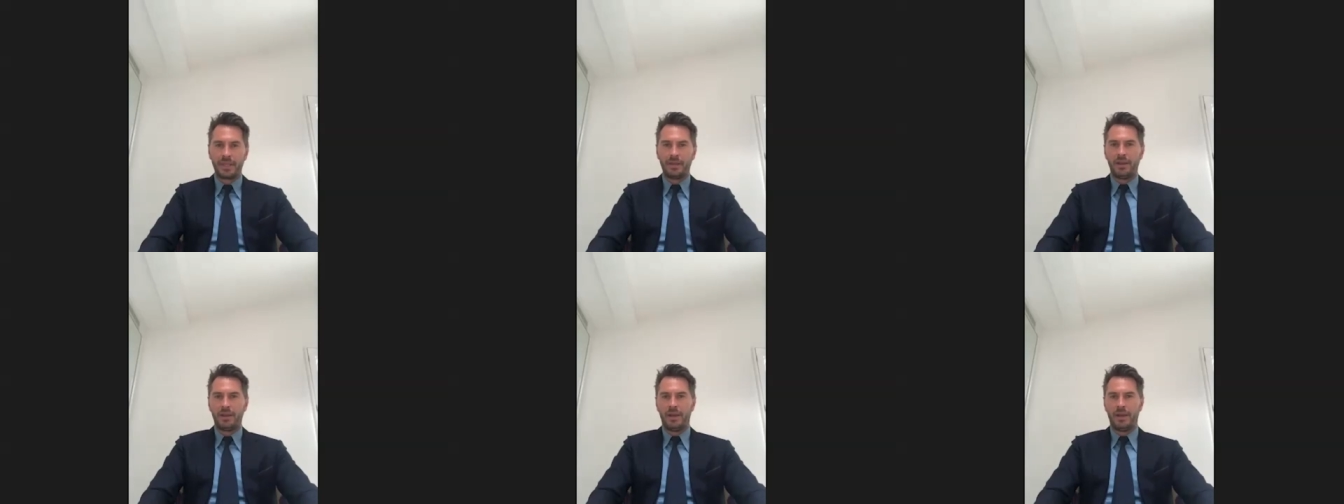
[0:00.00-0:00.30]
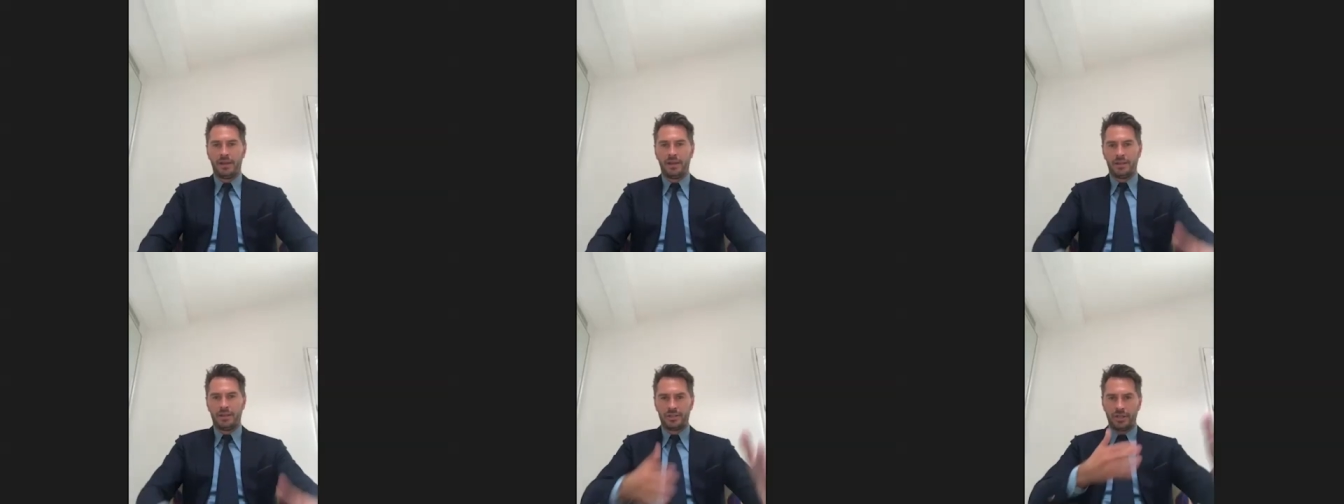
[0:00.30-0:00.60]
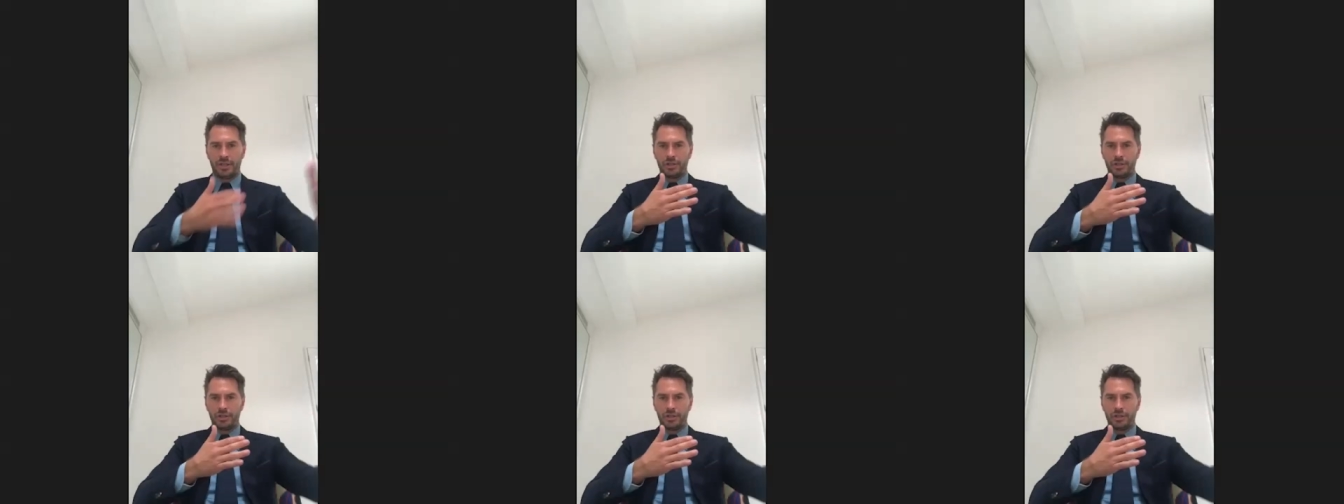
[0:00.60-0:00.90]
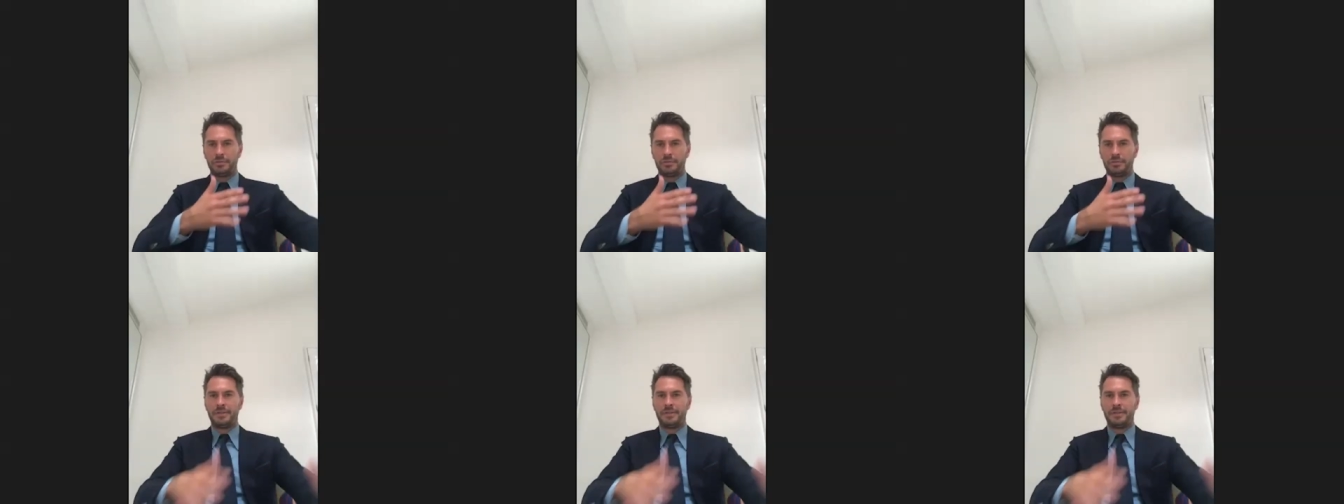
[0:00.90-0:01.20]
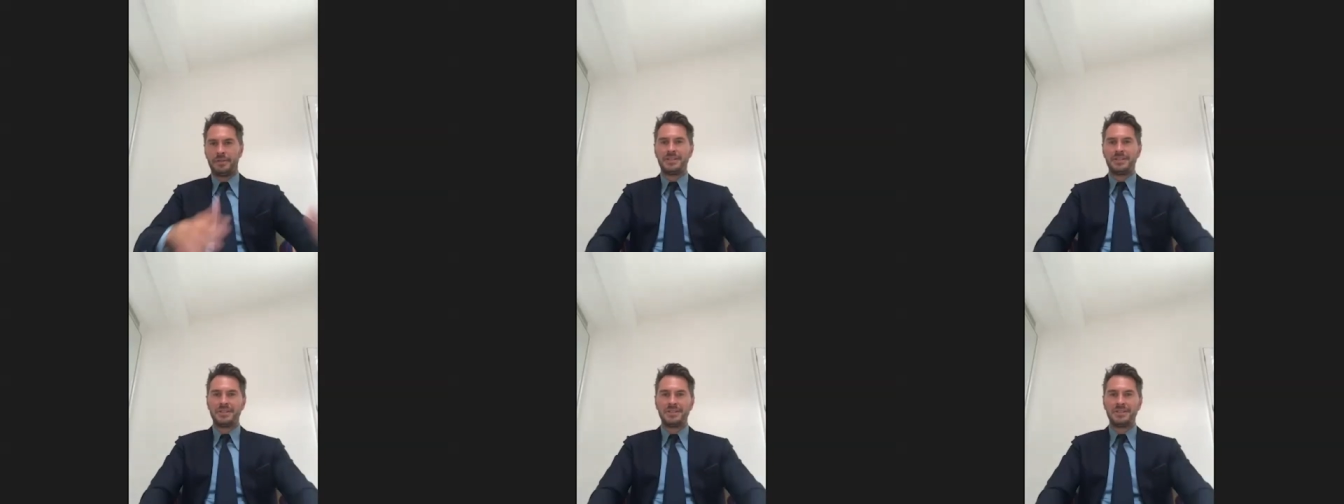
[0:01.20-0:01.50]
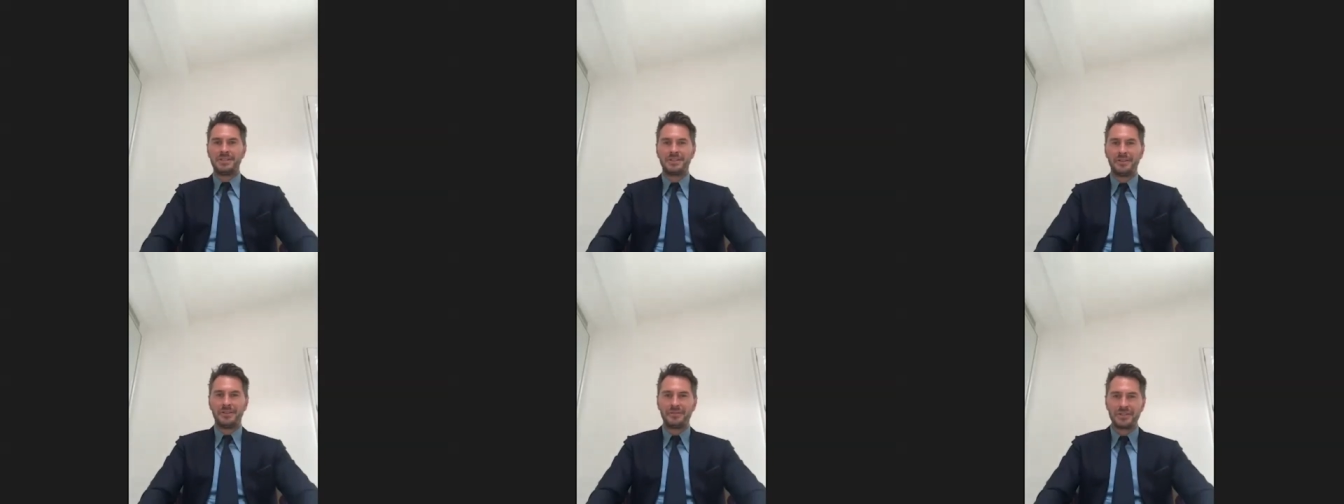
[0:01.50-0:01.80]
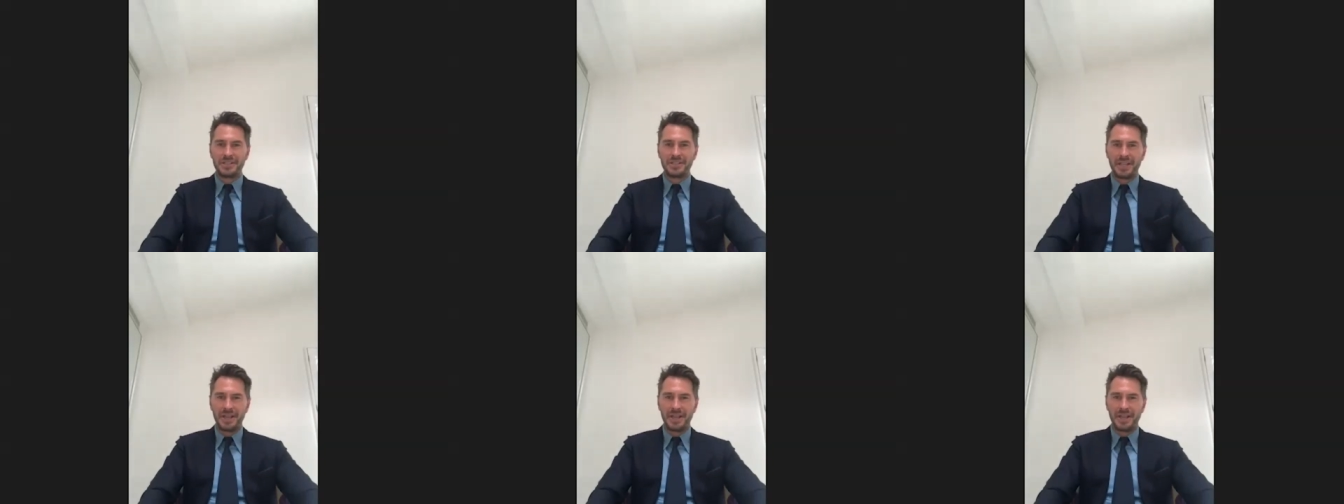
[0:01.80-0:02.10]
at a social distance,
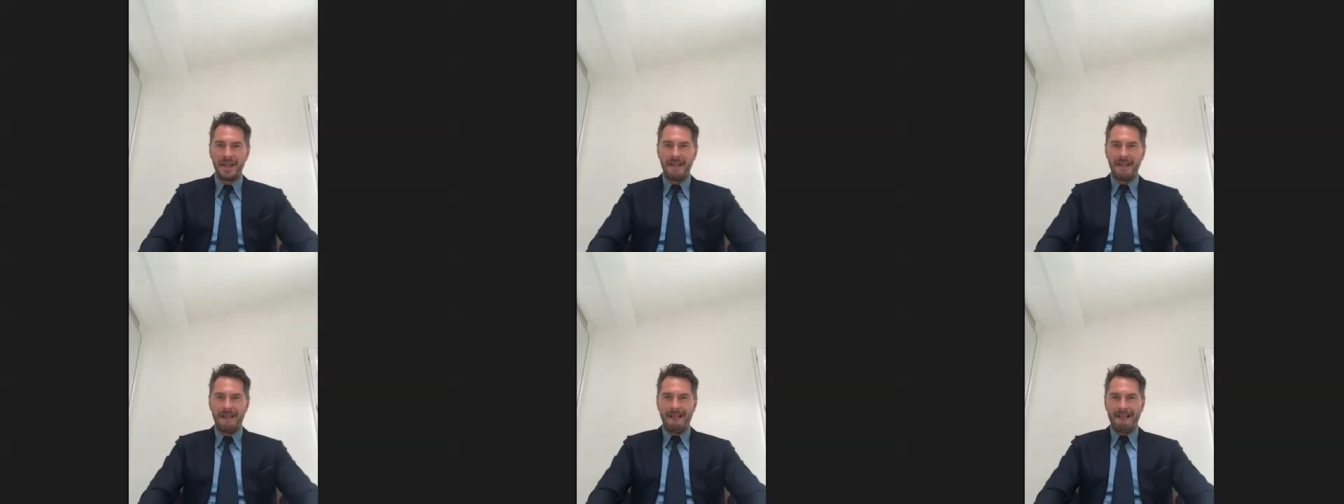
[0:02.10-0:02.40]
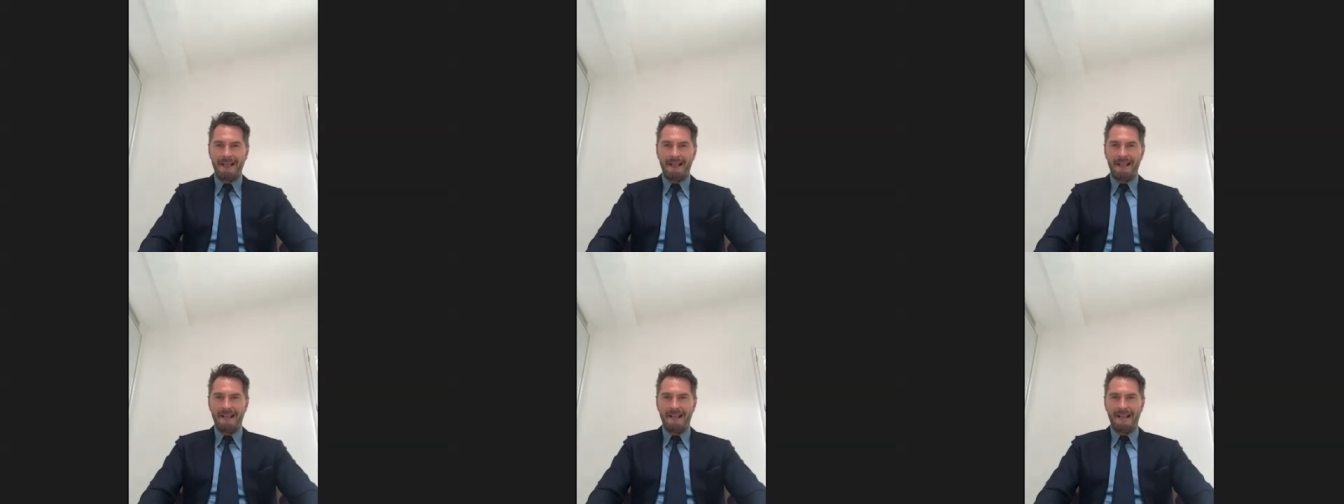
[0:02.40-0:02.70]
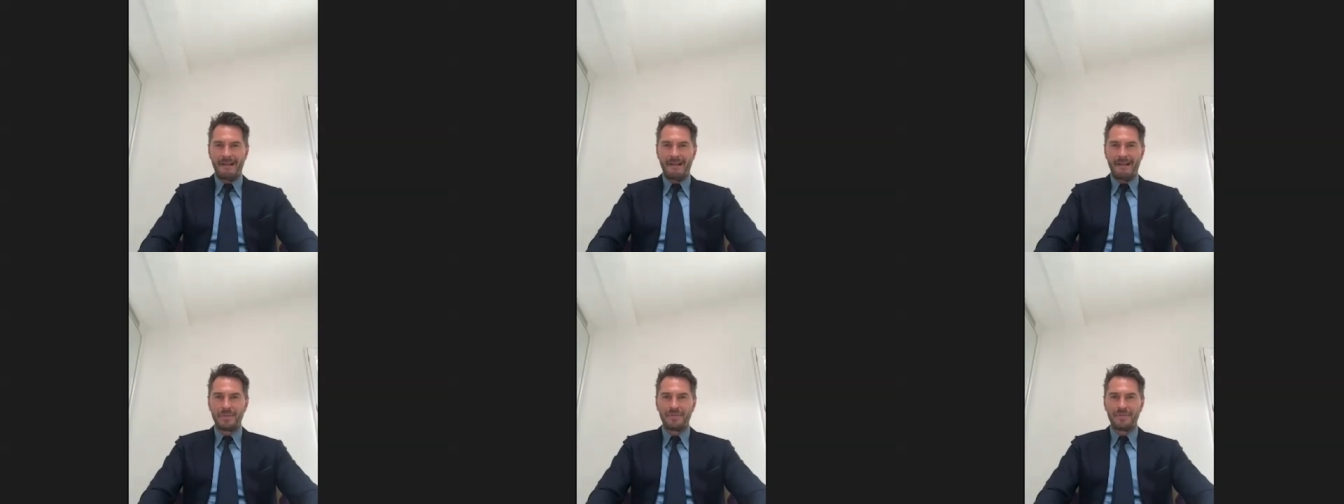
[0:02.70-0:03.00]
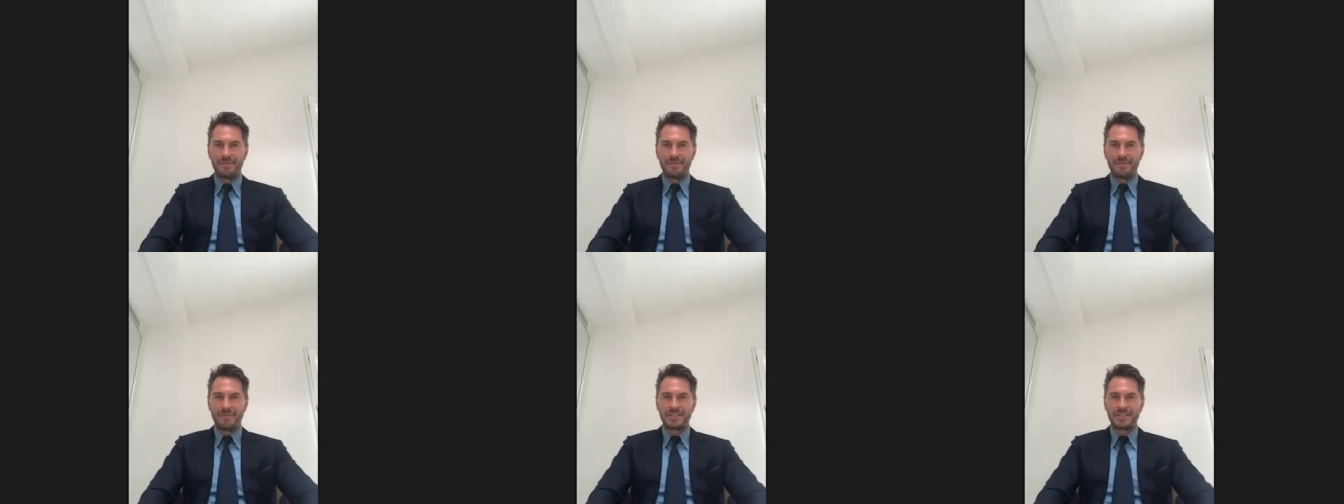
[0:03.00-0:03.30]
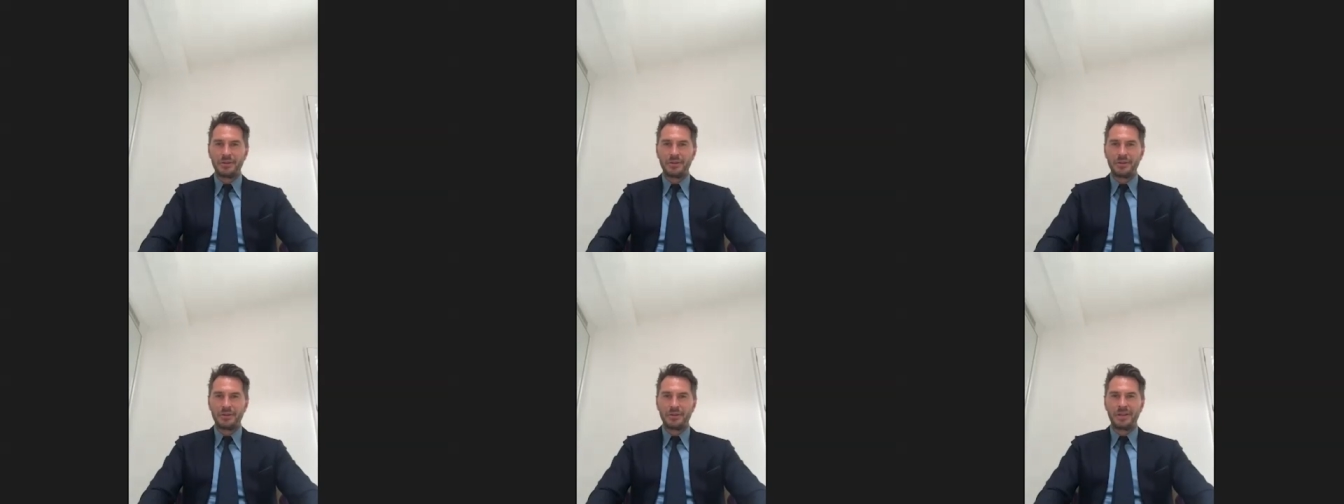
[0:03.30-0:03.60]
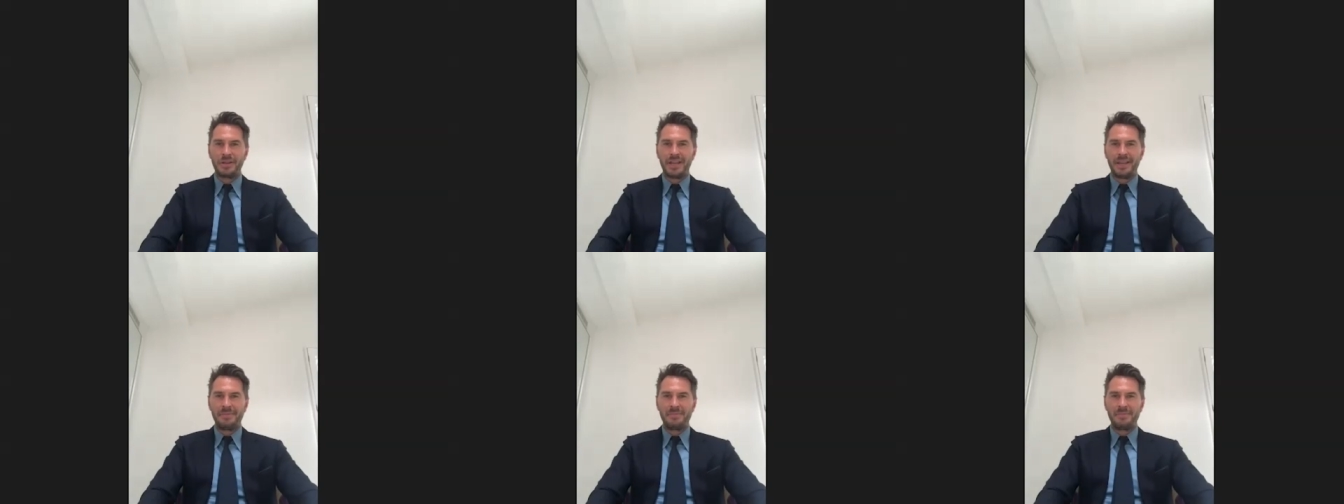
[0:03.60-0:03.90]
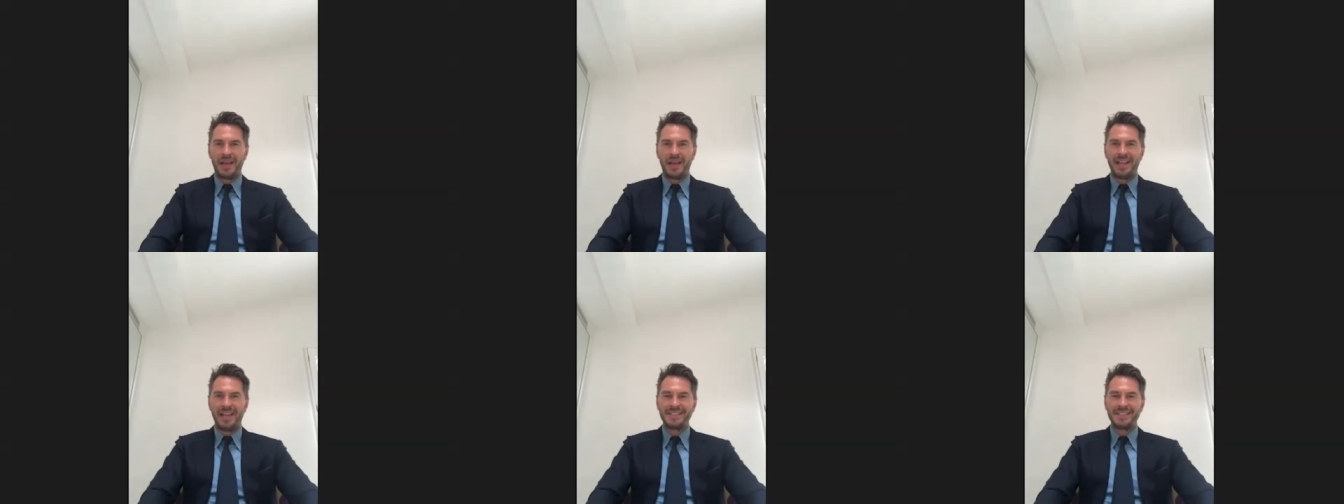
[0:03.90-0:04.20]
obviously, if it's still in
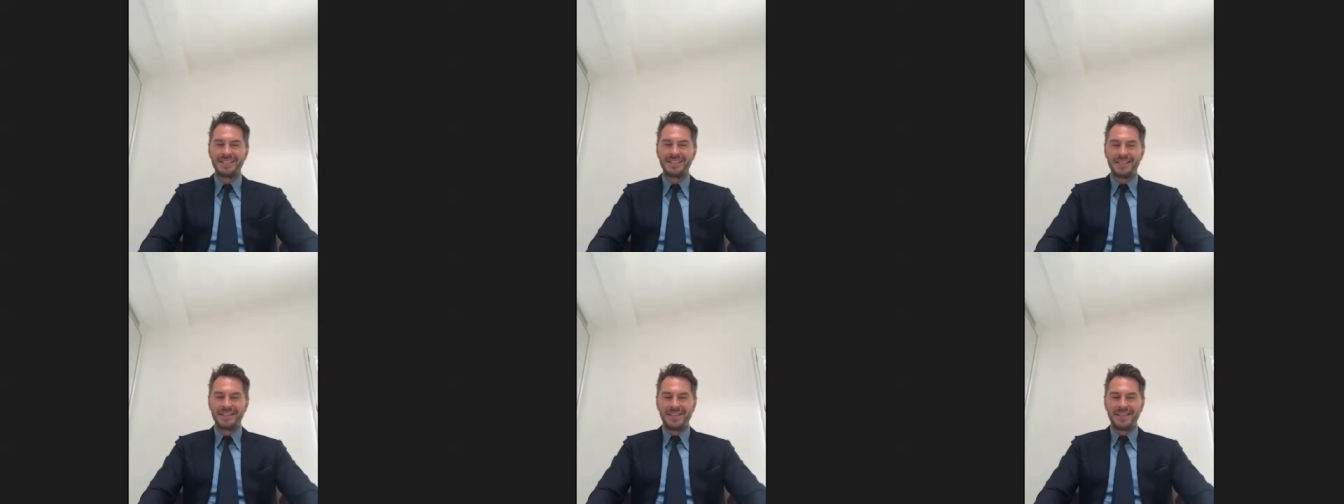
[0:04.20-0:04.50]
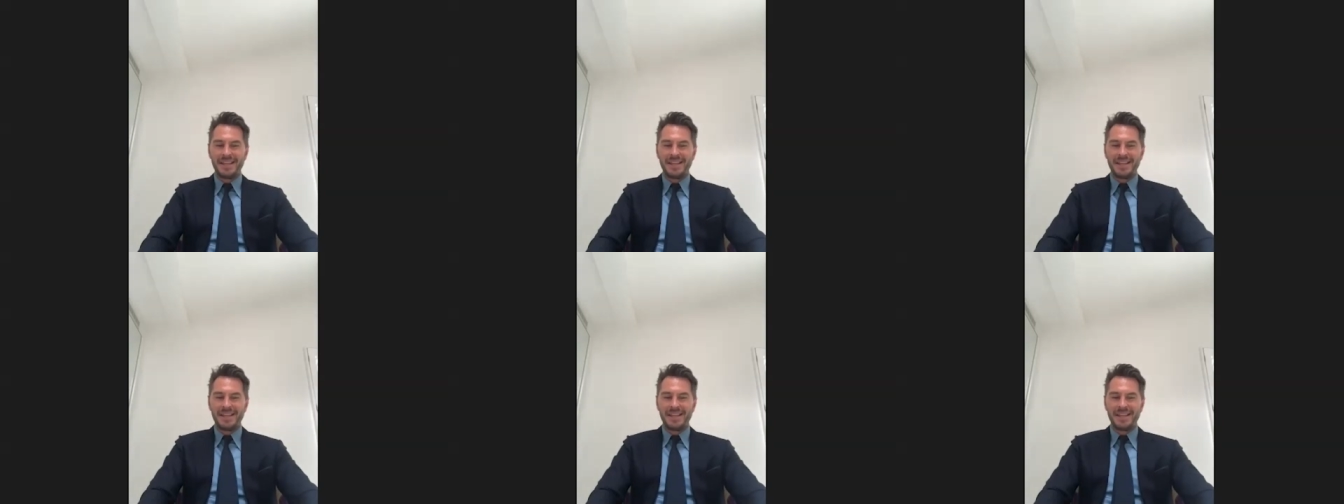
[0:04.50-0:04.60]
place.